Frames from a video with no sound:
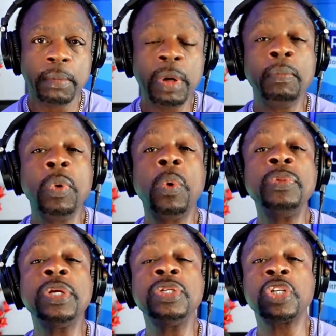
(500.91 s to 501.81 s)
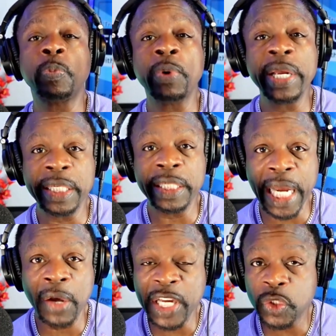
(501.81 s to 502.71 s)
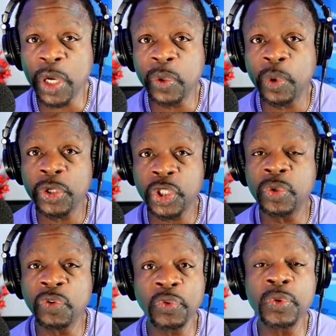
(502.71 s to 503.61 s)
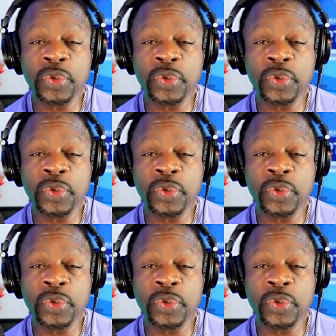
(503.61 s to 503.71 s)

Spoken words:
But more than just break it down, that's why you want to chew your food.